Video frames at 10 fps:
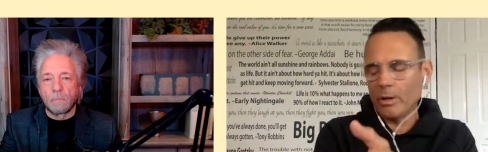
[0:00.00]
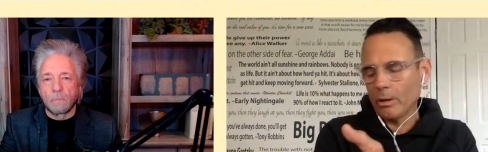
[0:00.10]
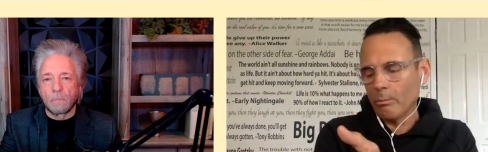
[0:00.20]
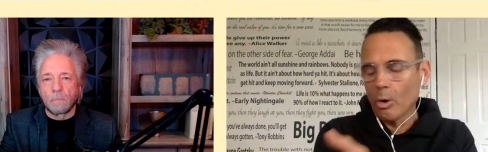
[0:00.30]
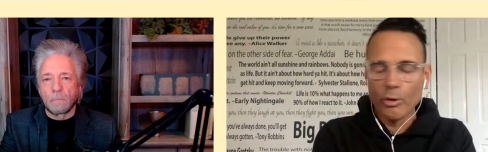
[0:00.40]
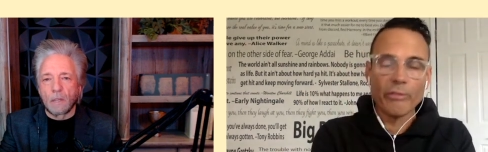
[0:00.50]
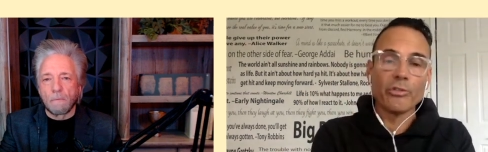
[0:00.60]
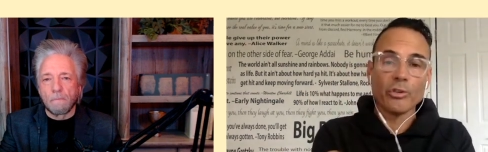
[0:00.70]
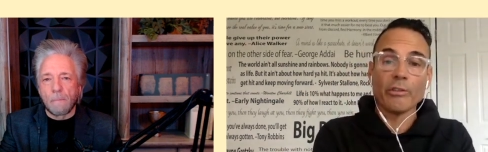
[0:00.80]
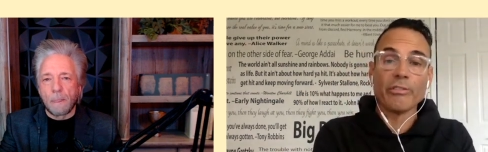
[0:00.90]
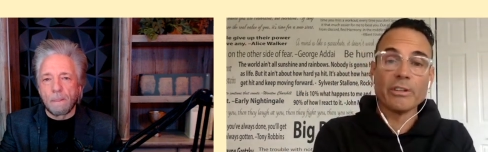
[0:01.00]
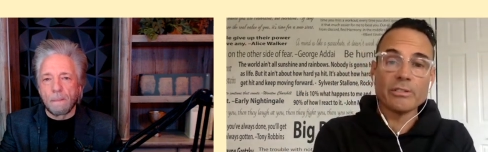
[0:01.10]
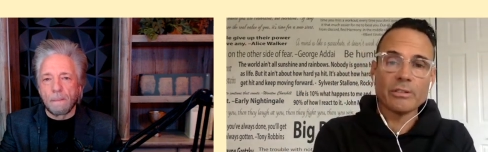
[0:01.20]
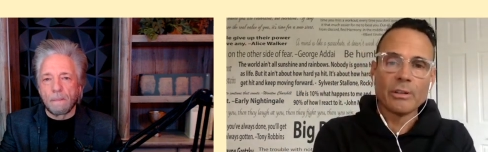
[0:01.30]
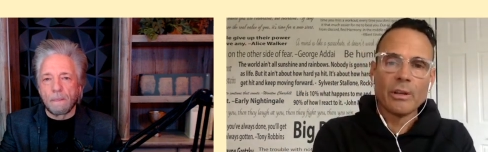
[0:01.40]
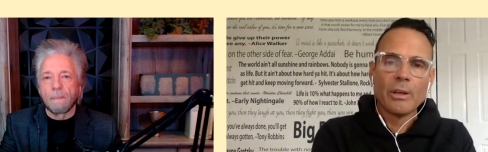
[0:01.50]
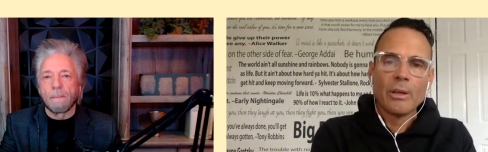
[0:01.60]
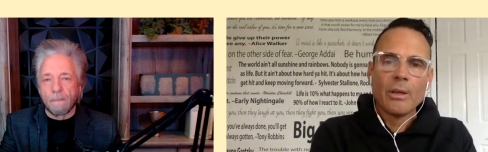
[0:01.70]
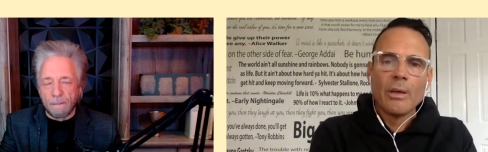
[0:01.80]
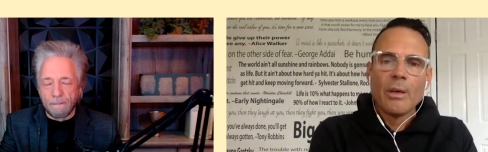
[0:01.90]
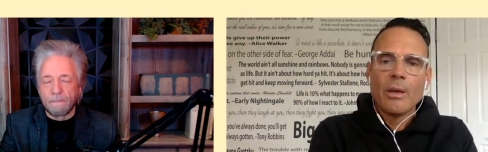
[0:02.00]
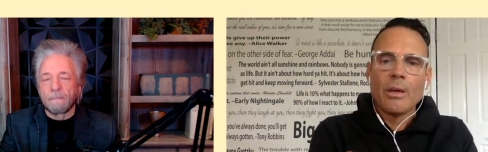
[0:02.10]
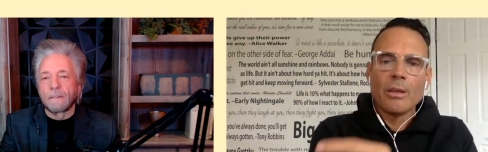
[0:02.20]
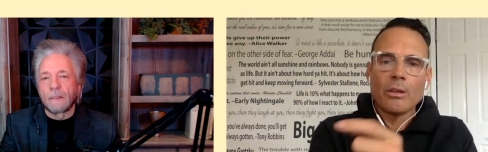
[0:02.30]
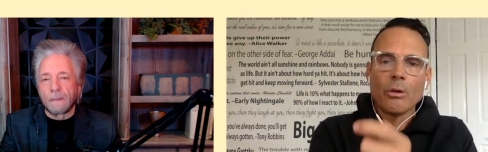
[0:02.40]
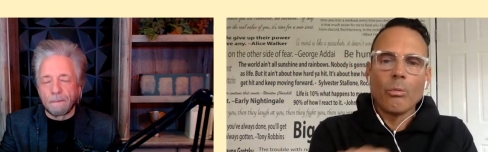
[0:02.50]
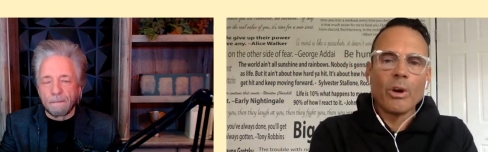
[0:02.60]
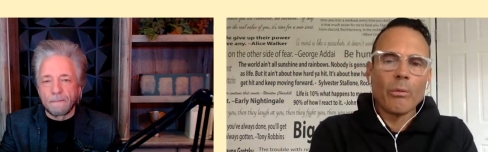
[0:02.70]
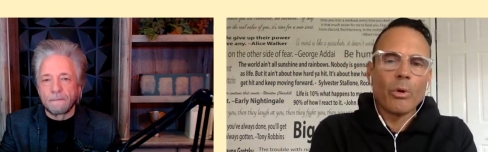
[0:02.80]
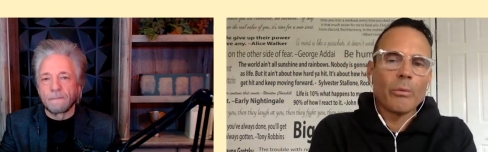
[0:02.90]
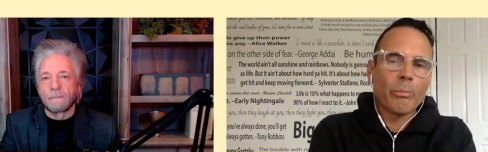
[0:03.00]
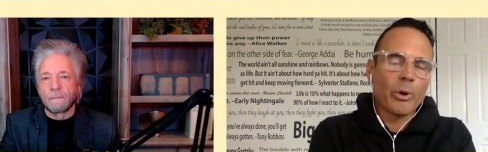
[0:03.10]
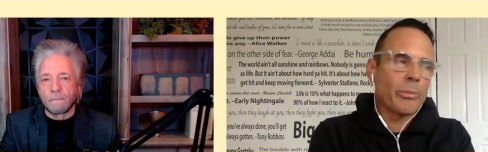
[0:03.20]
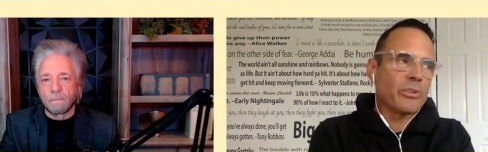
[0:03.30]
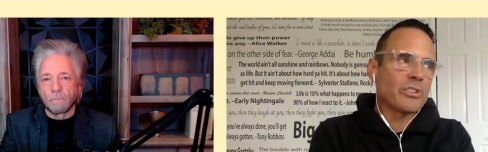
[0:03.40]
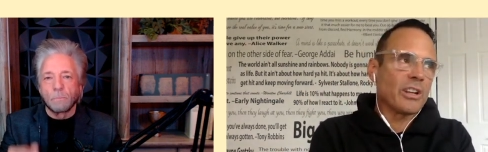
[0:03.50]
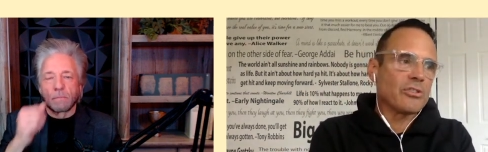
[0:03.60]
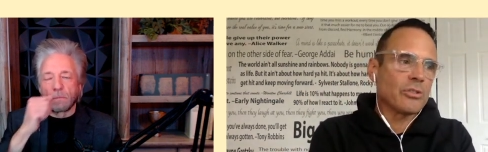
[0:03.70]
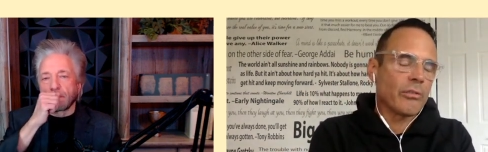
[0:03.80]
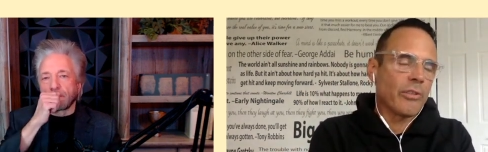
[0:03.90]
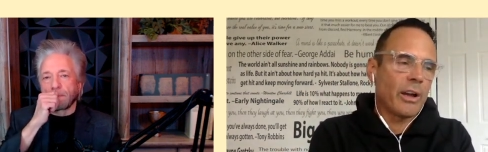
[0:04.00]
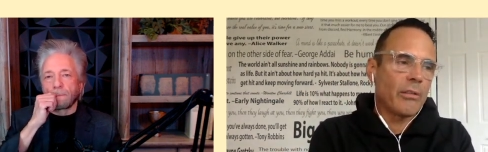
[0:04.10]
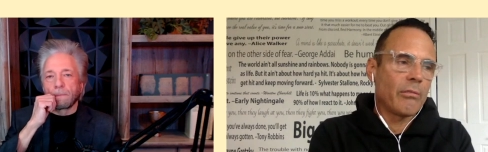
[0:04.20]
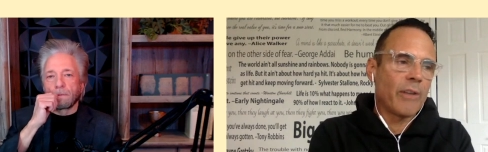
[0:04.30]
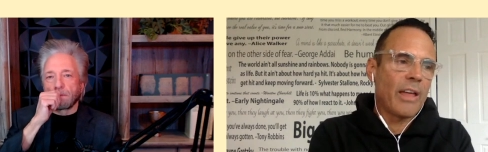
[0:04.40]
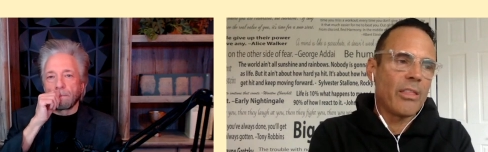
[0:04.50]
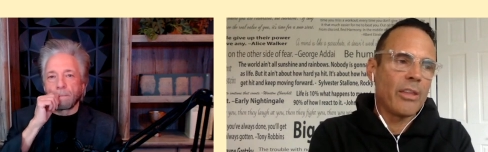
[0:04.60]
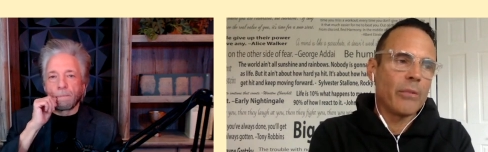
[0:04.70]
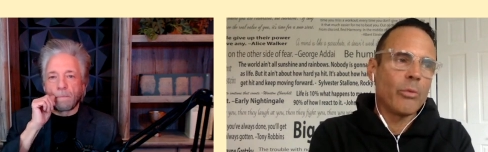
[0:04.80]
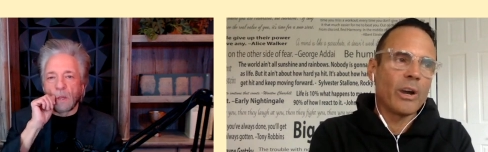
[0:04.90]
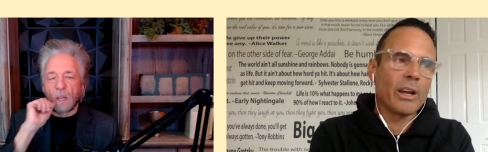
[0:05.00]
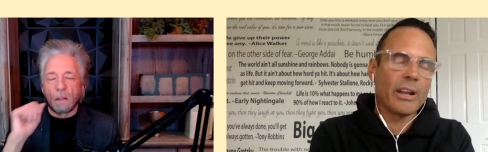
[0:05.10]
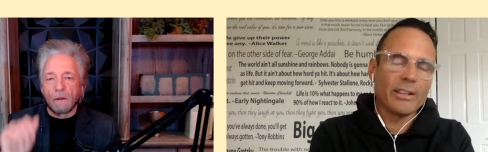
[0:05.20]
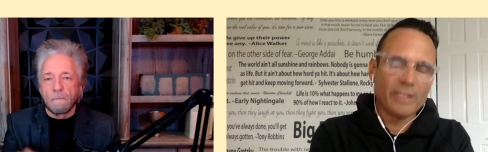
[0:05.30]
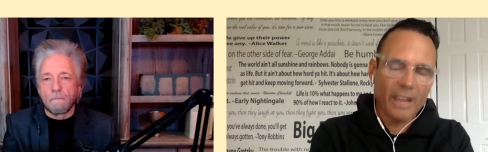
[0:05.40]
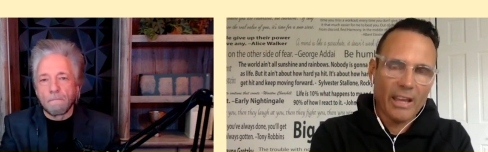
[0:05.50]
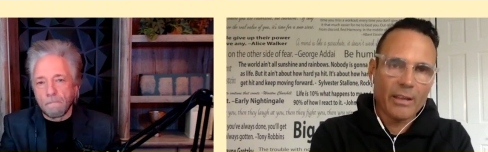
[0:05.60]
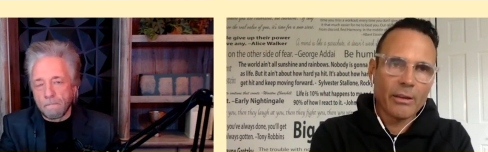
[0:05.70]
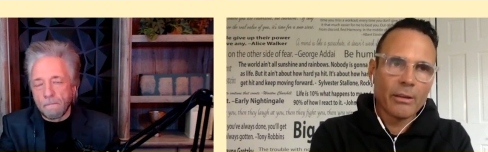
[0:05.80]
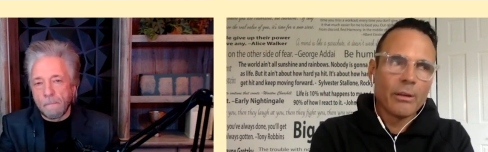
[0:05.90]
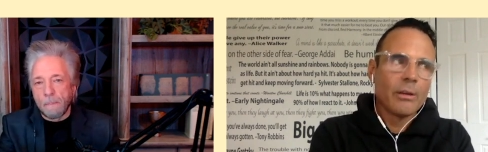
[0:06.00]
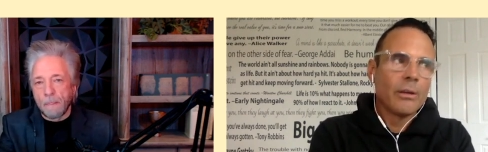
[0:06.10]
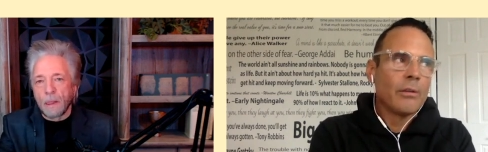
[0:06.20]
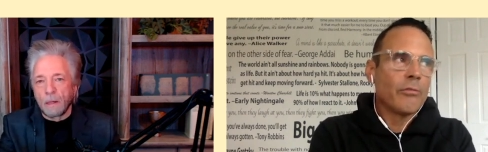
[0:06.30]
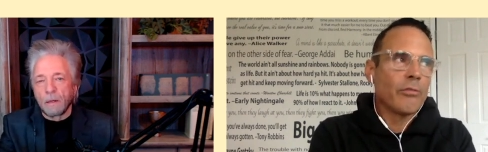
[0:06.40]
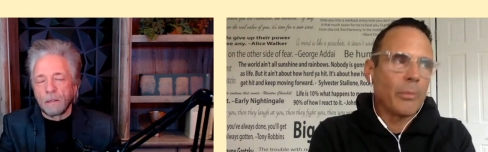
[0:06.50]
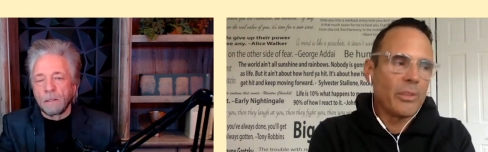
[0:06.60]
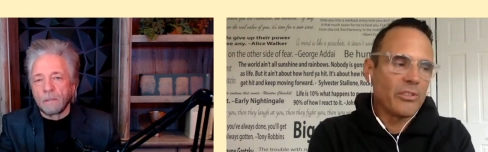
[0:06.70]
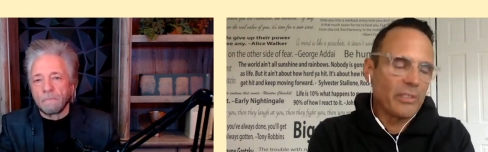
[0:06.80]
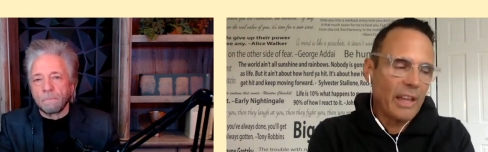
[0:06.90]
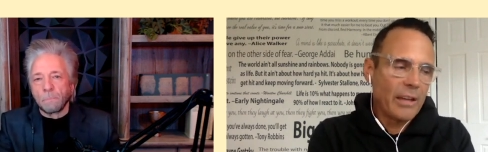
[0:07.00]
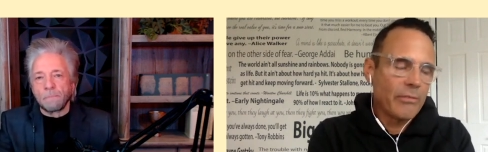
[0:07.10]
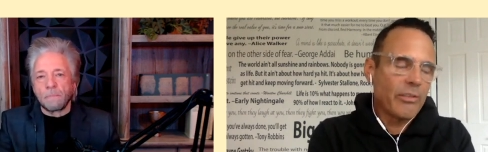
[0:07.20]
Speaker 1: uh, mode of service. You know what what purpose can I serve rather than what can I take, from this life.